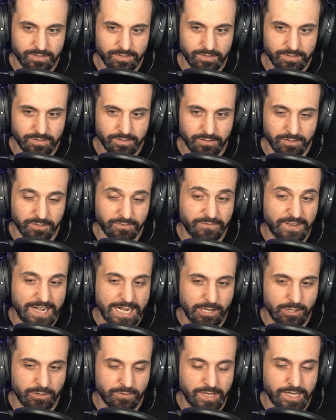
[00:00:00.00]
You're the
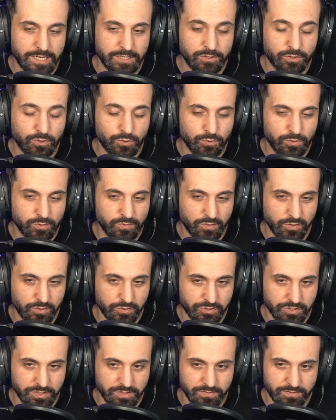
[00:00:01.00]
fire red cool
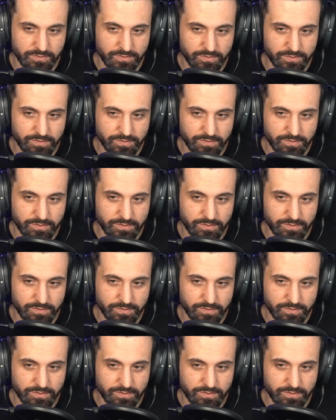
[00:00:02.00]
version.